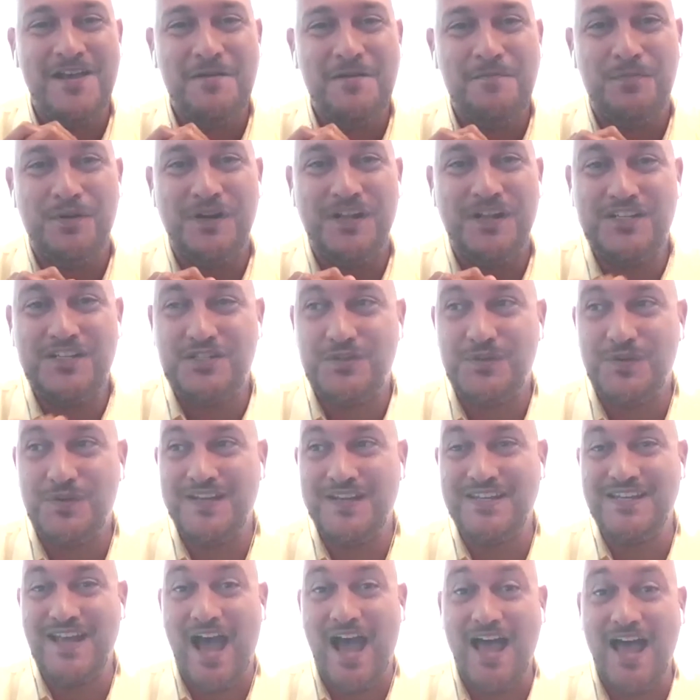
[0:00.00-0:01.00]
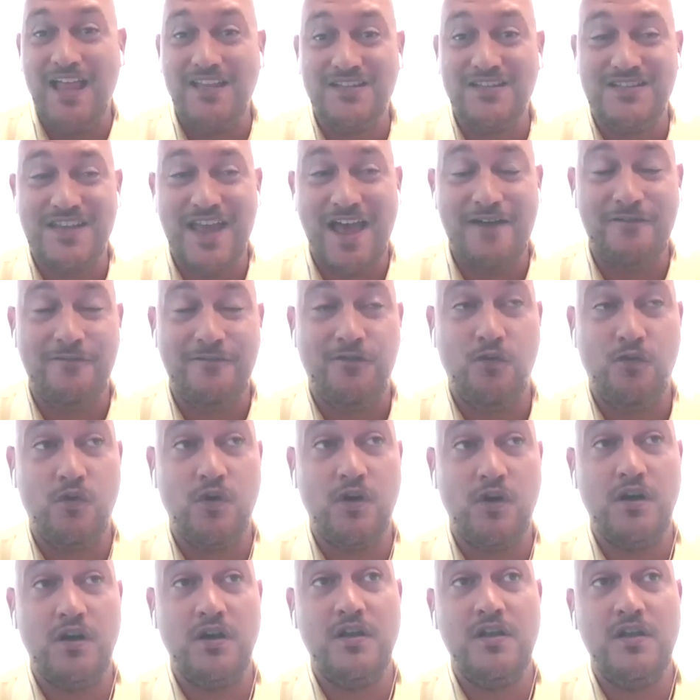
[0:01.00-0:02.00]
But it's to acknowledge that
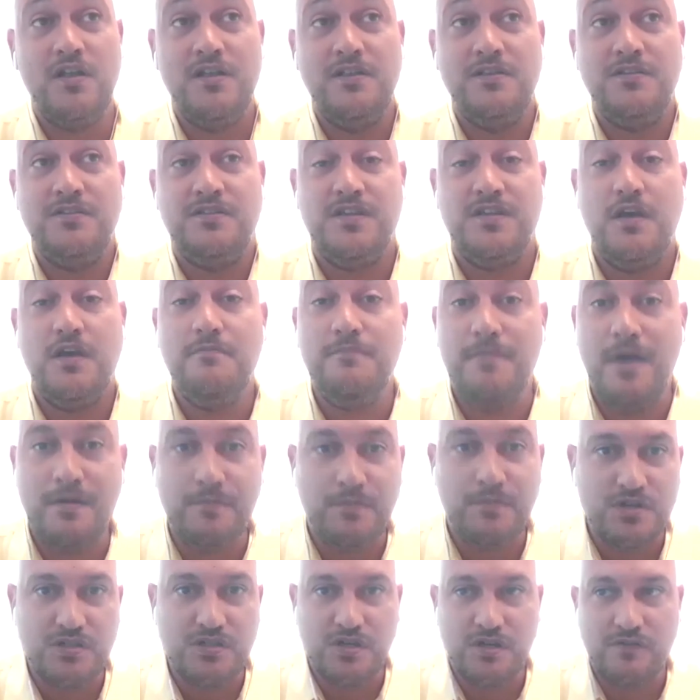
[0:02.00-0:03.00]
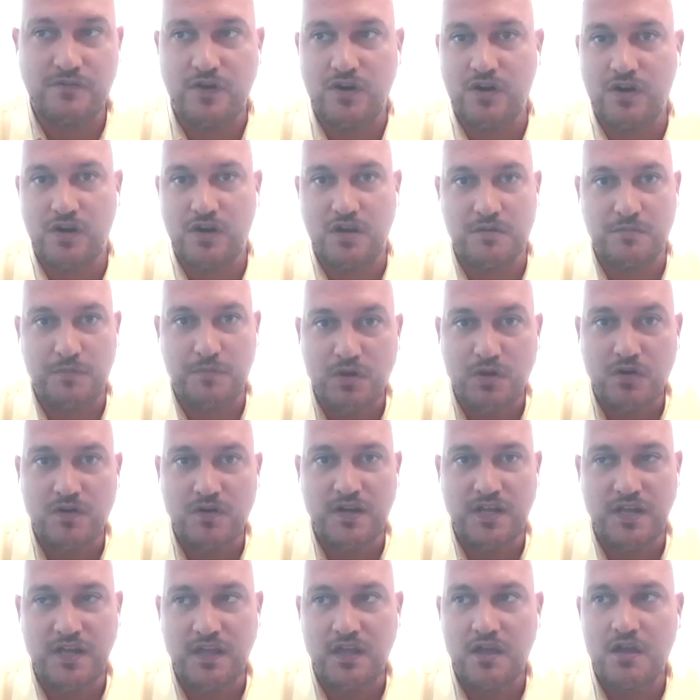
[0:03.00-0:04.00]
for some members of our
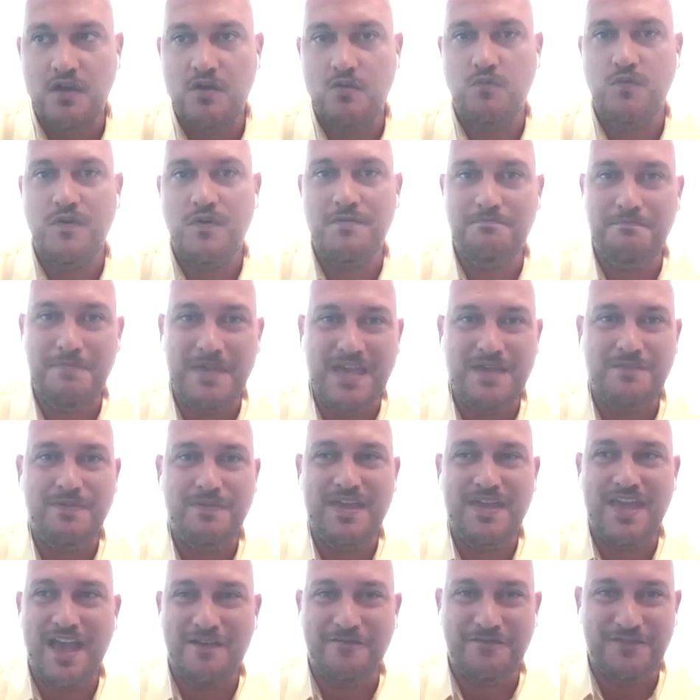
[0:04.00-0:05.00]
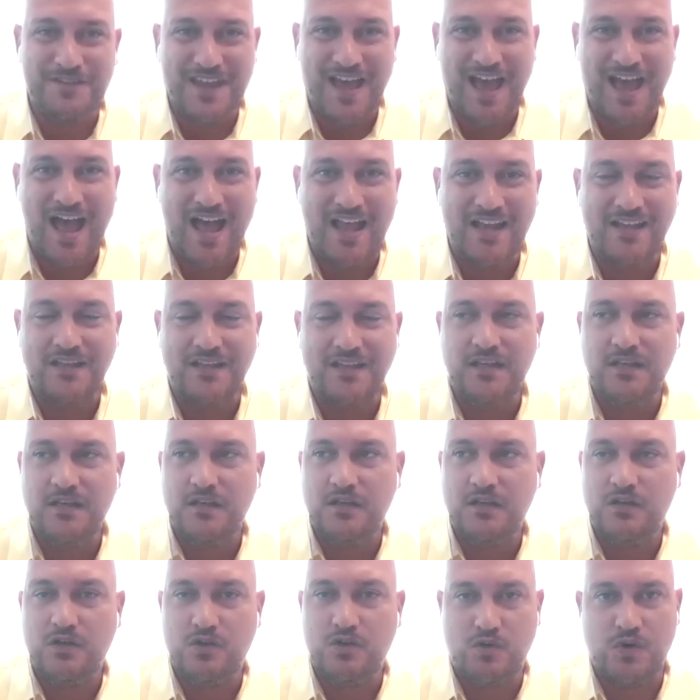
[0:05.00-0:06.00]
community, we maybe have not
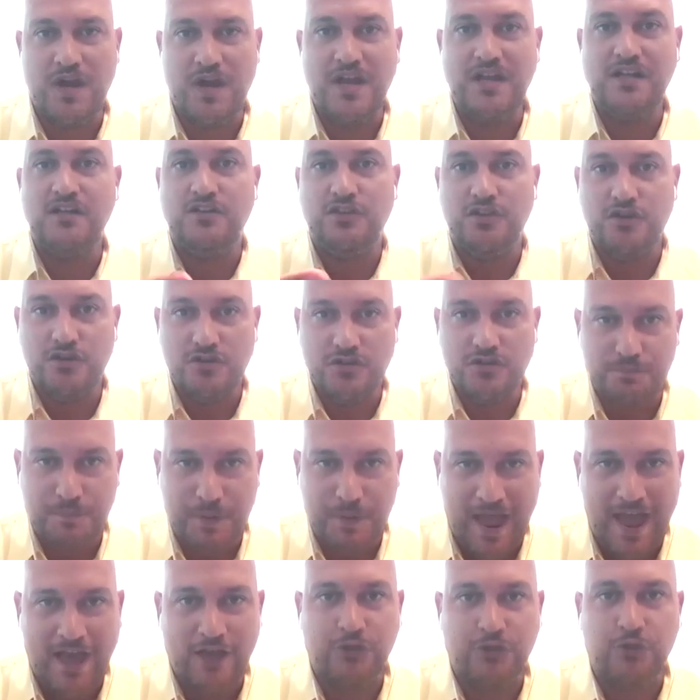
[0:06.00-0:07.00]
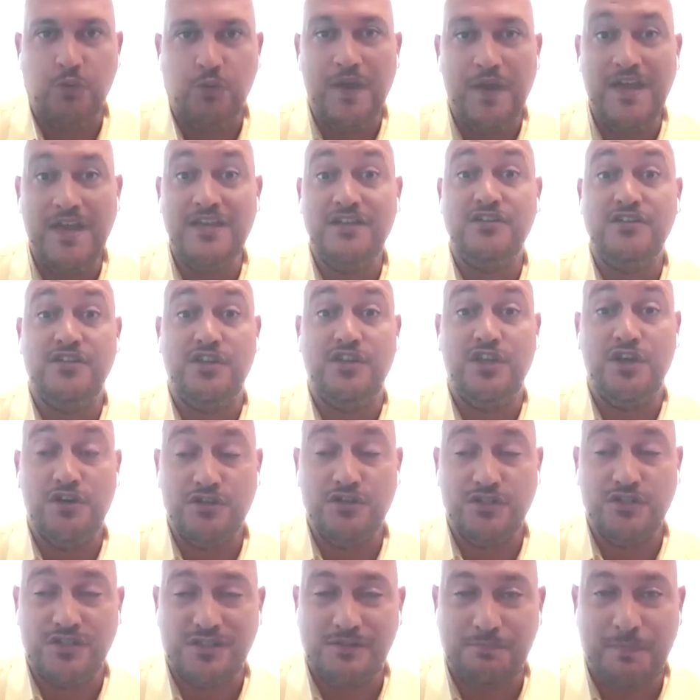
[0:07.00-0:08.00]
created those pathways,
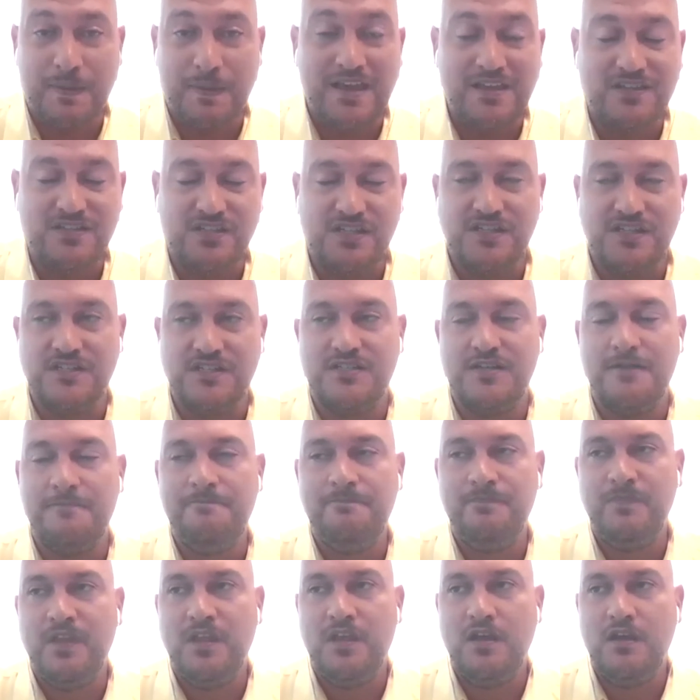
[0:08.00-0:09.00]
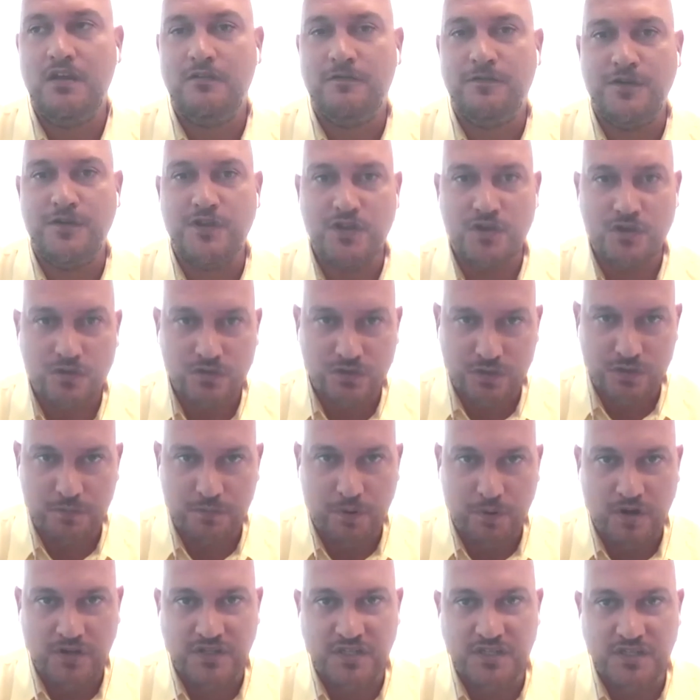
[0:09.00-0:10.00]
those spaces for you to
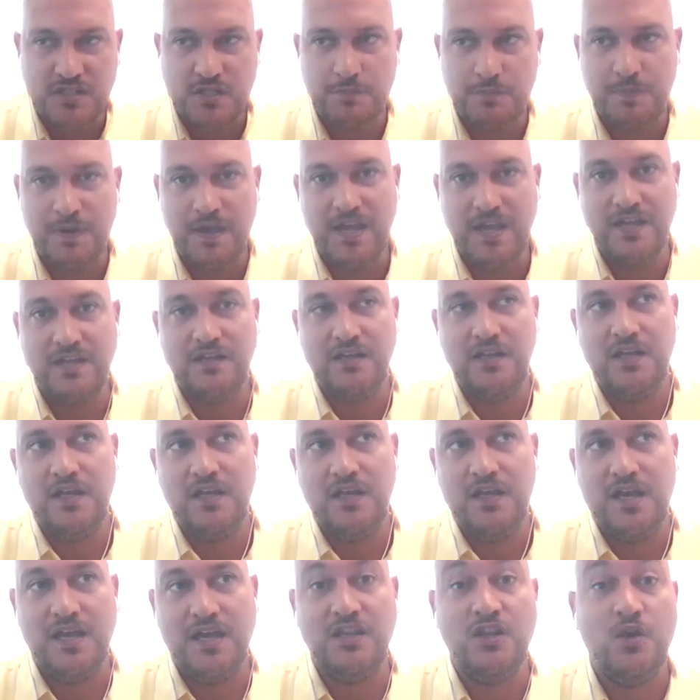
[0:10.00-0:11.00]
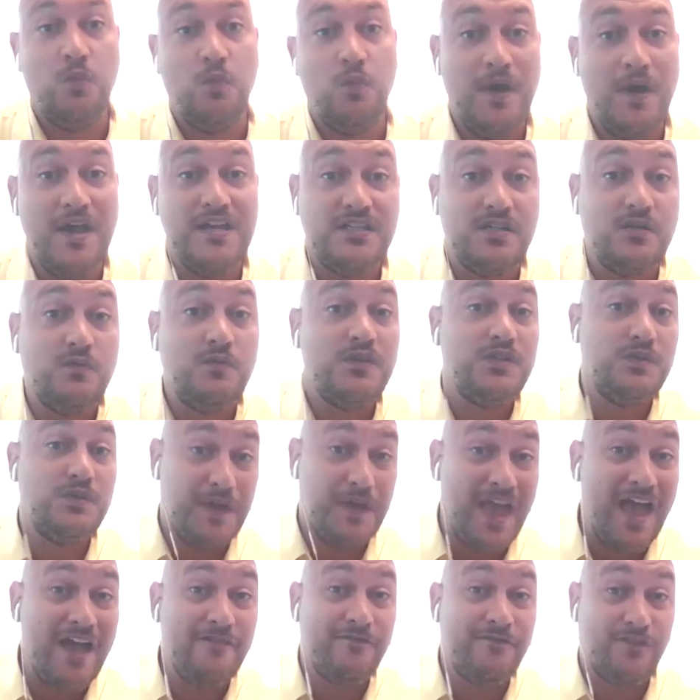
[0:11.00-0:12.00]
participate in the ways in which
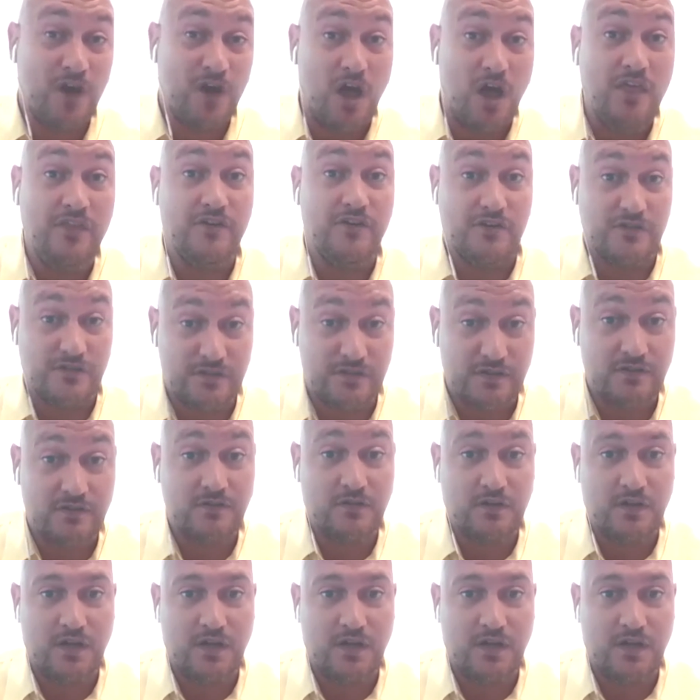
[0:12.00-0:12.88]
we have for others.